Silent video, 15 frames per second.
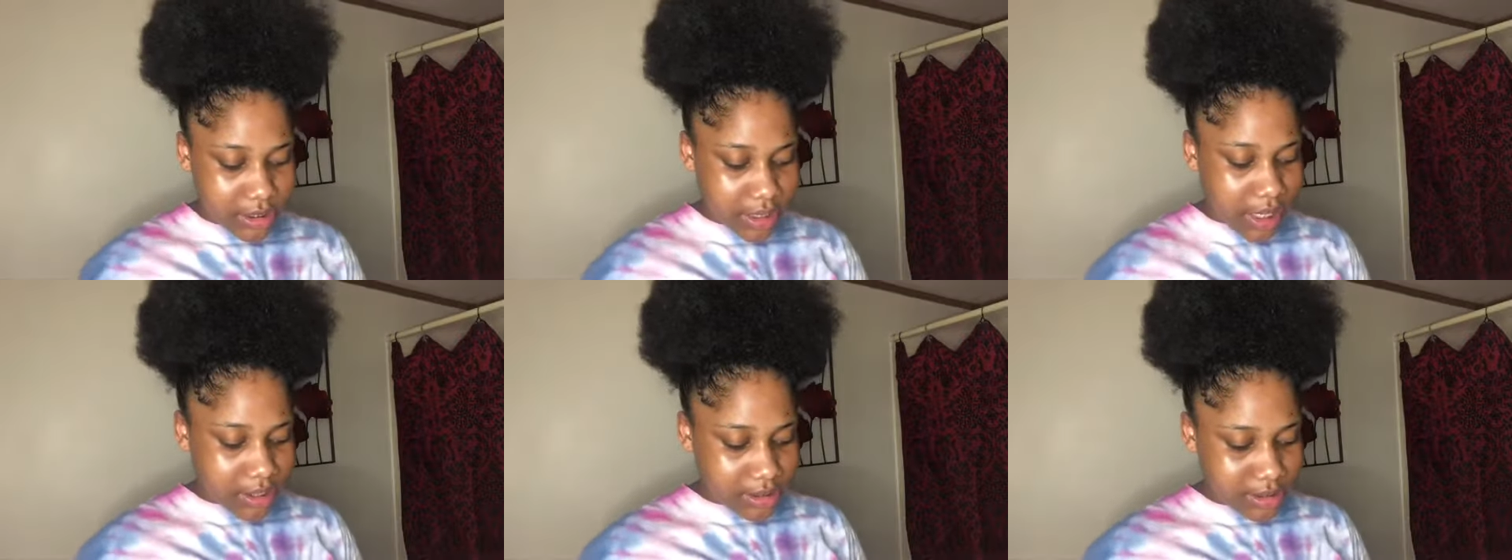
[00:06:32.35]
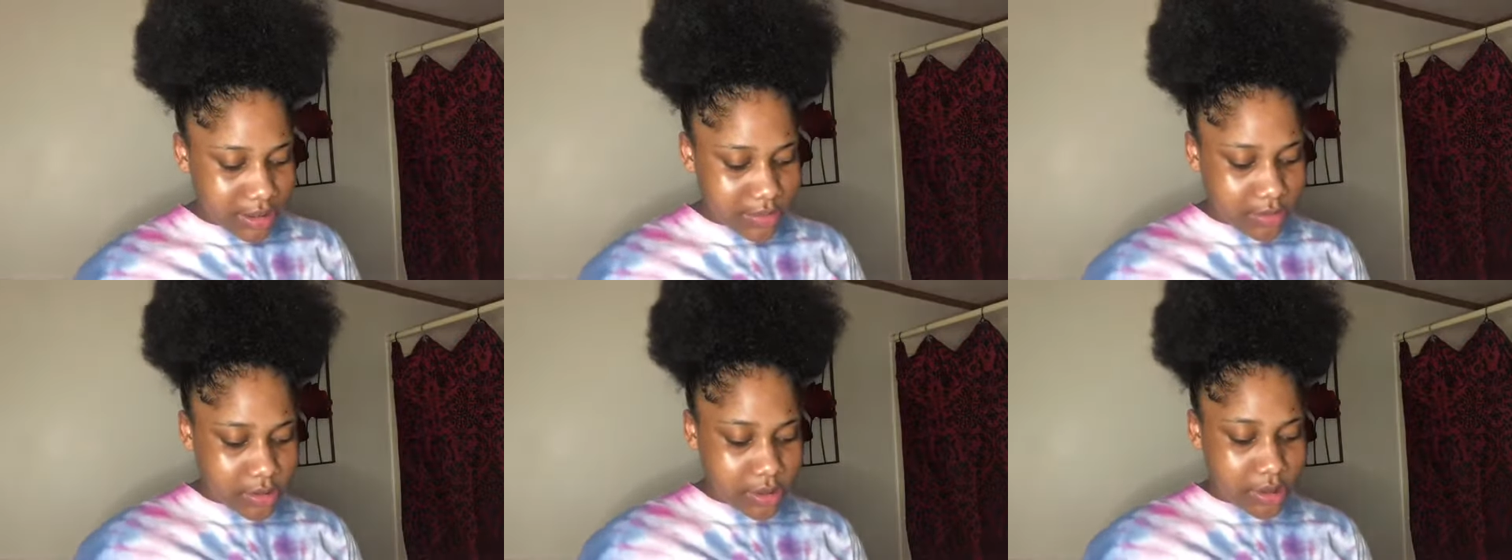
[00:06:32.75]

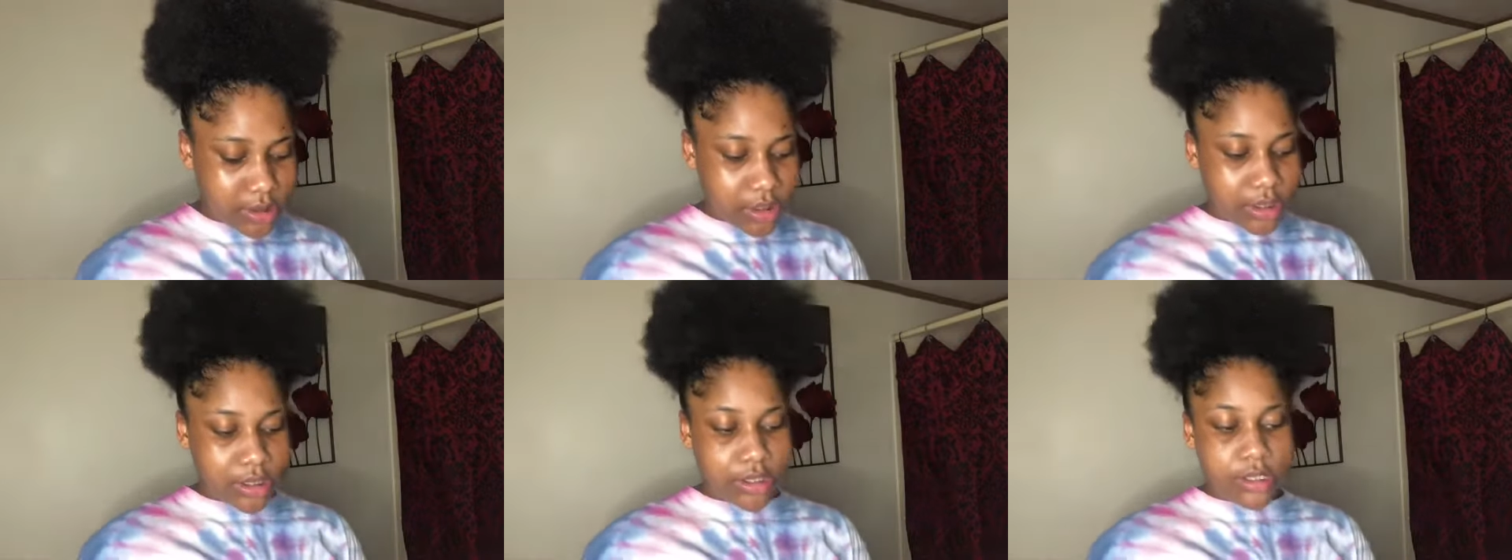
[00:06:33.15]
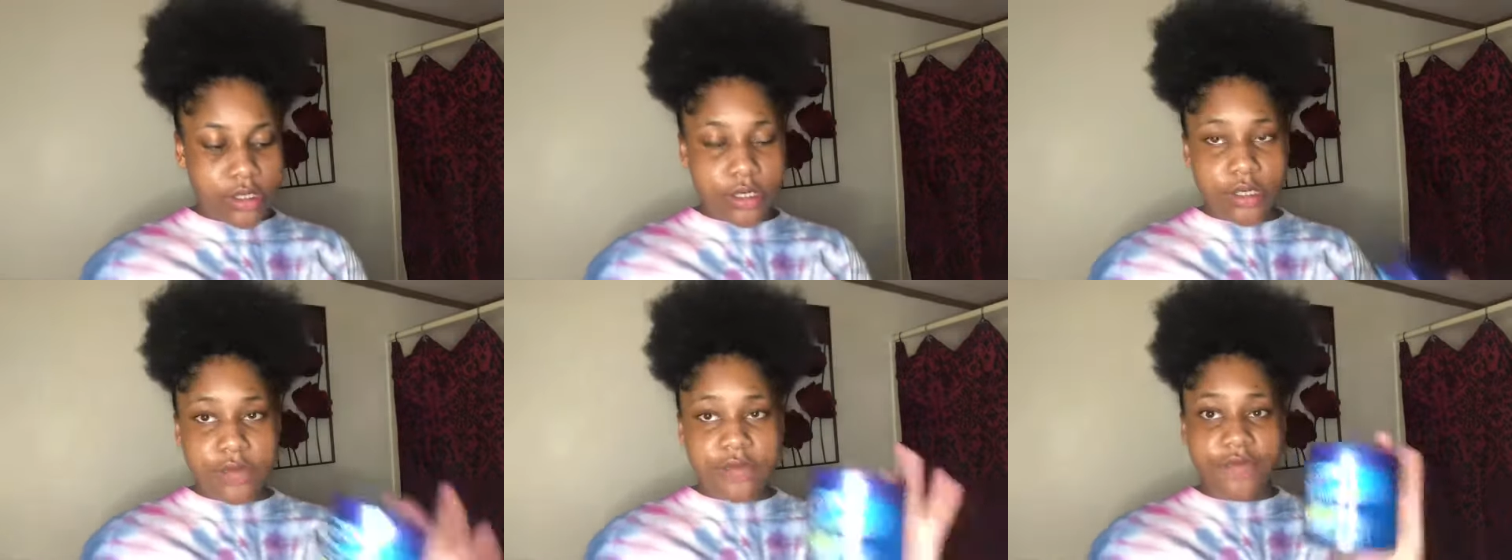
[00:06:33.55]
Noxzema is a
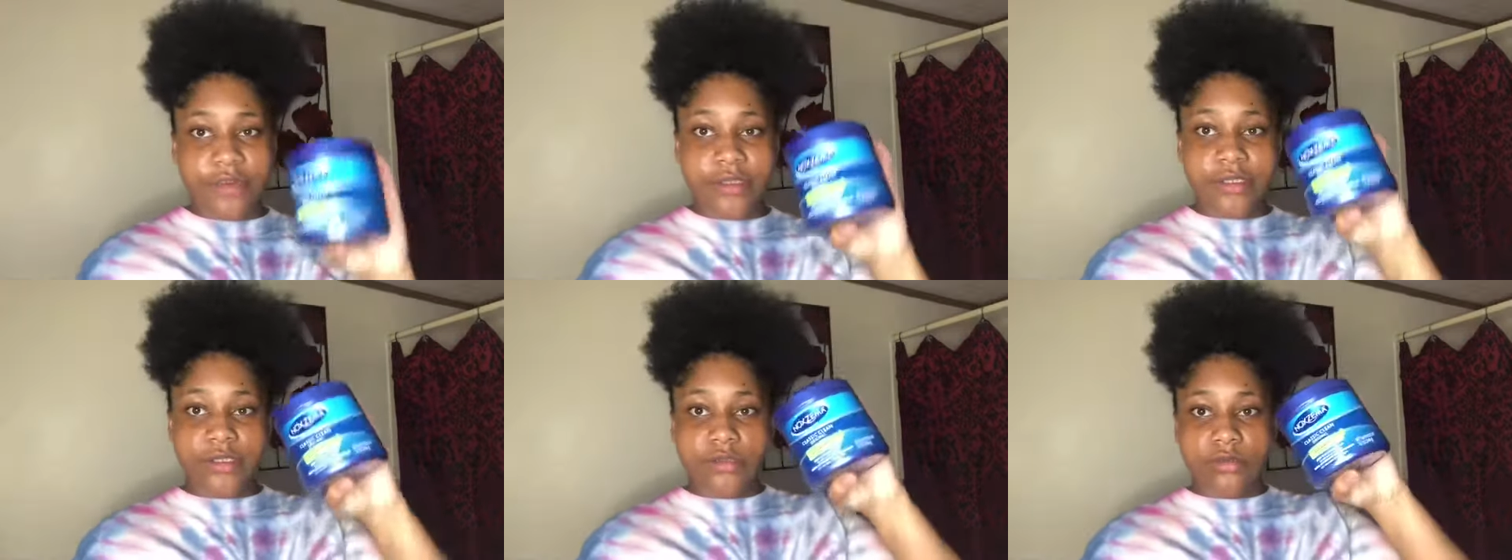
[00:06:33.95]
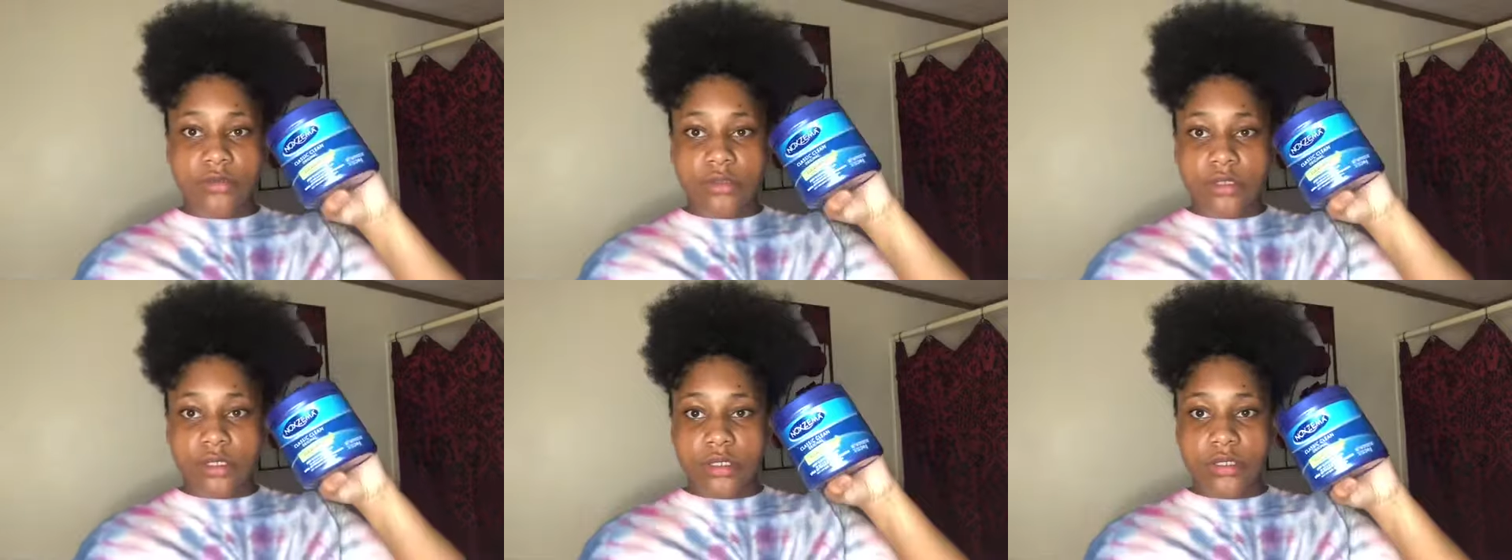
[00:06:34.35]
good facial
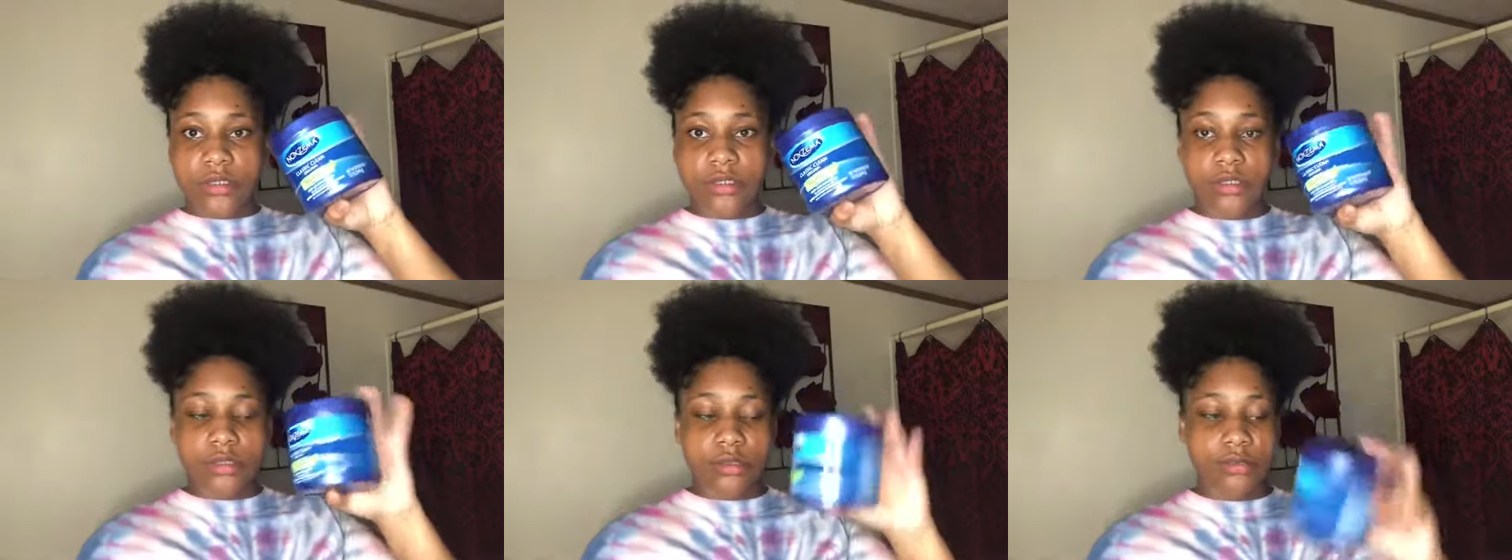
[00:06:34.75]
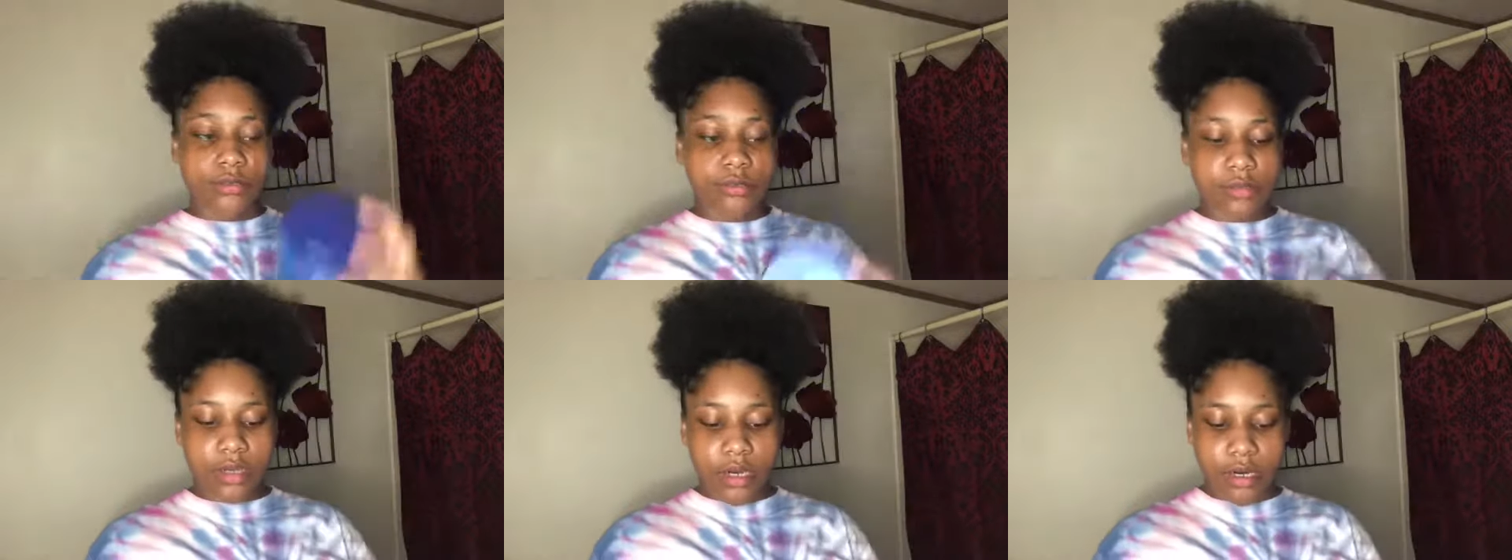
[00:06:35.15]
cleanser.
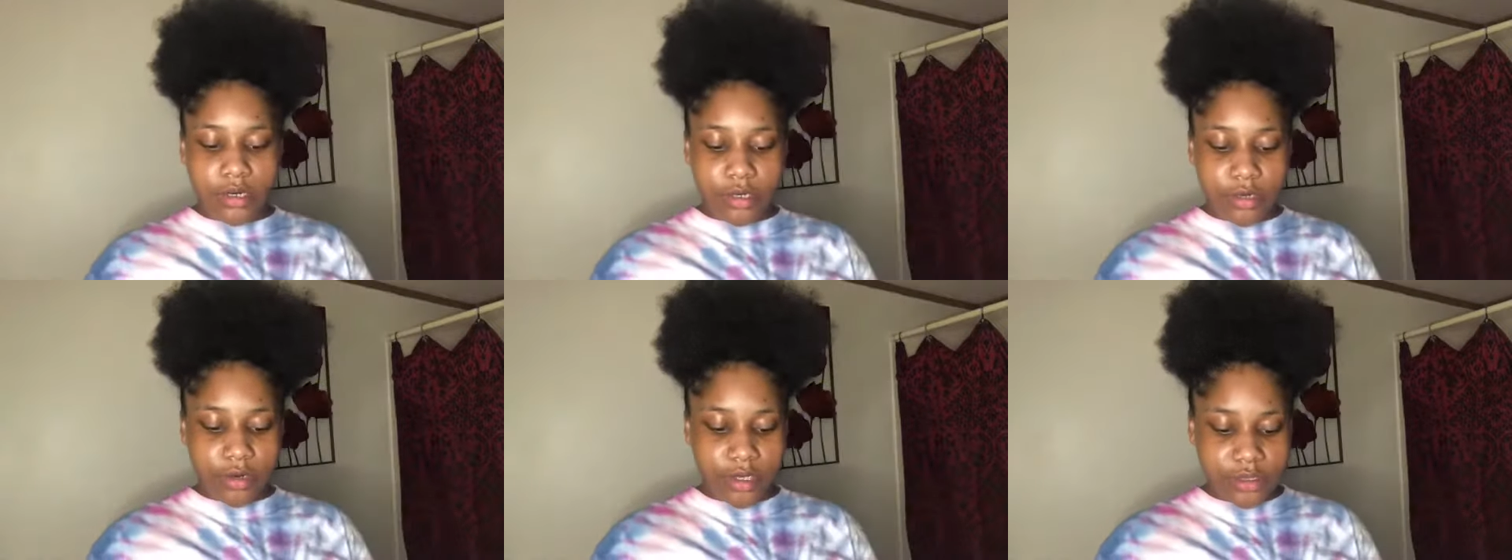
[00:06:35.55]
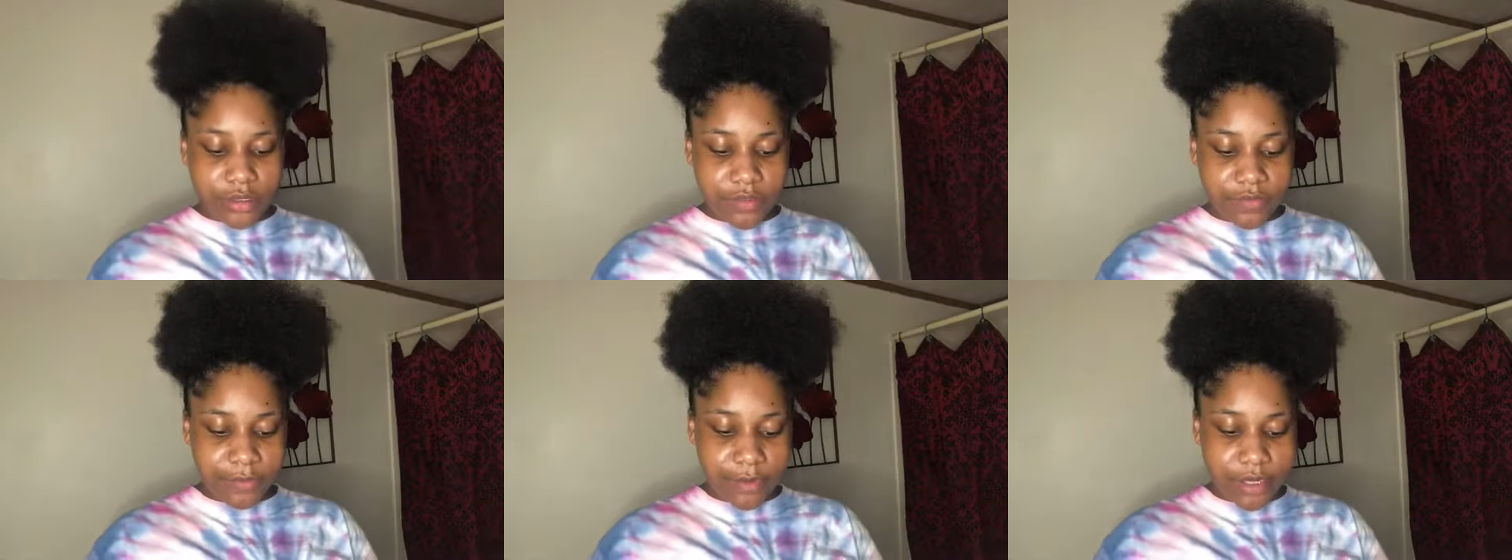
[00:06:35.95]
I heard great
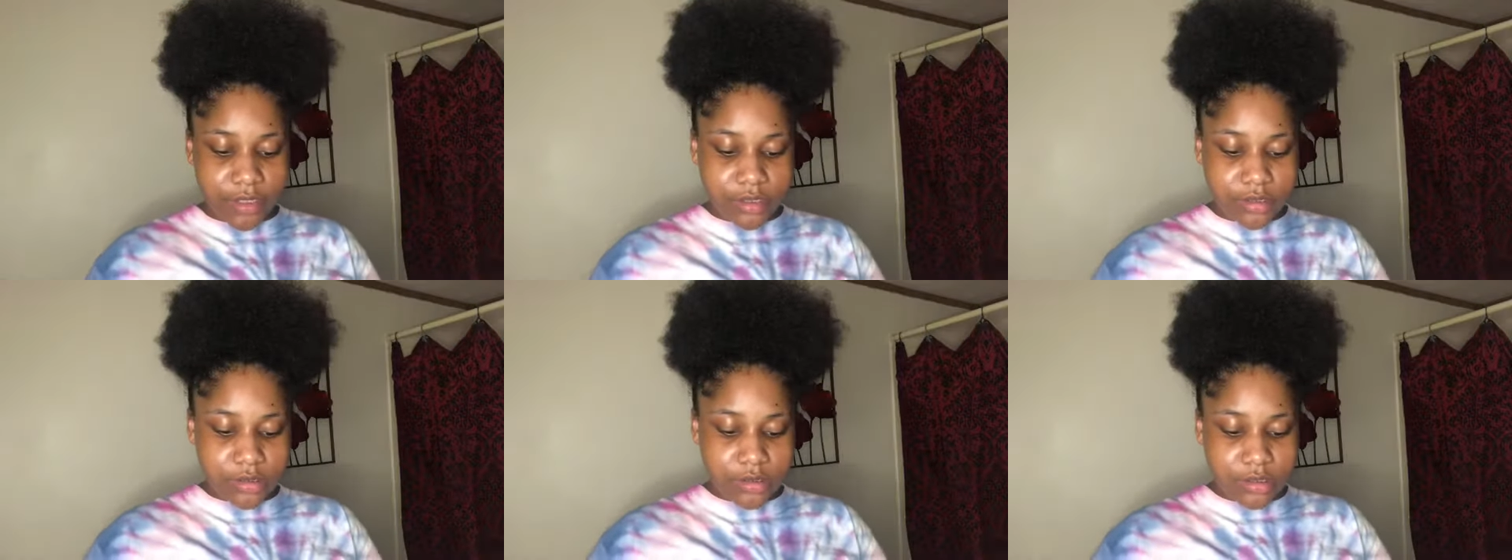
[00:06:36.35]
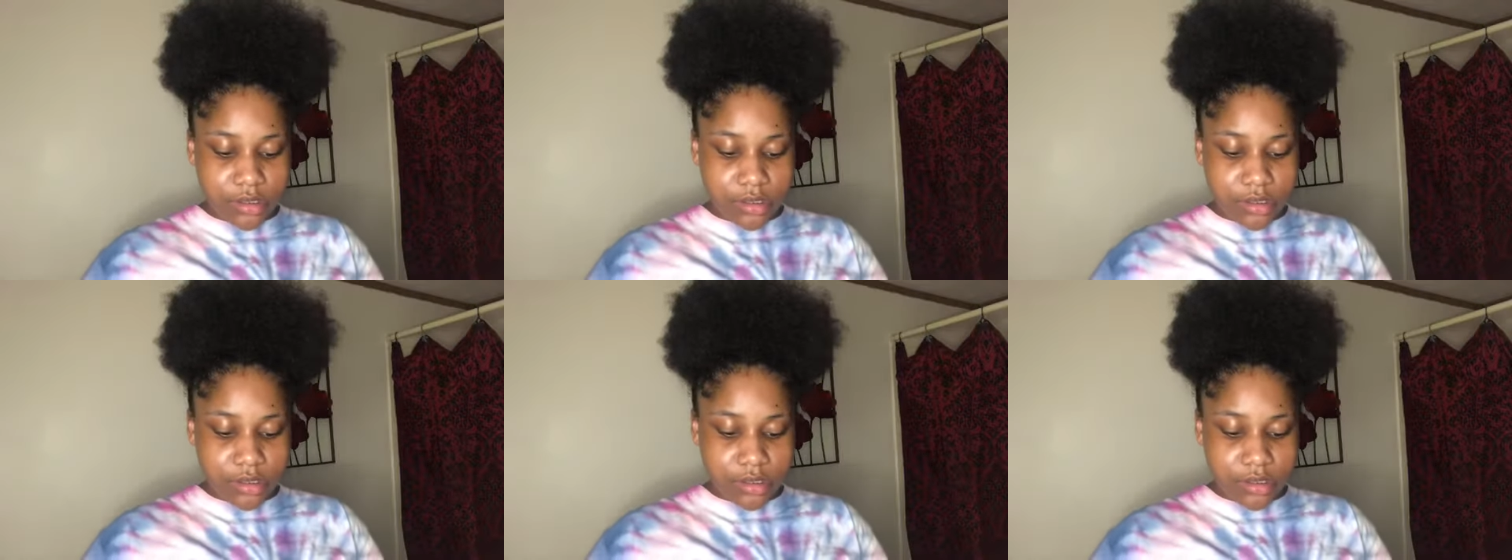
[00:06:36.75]
stuff about it.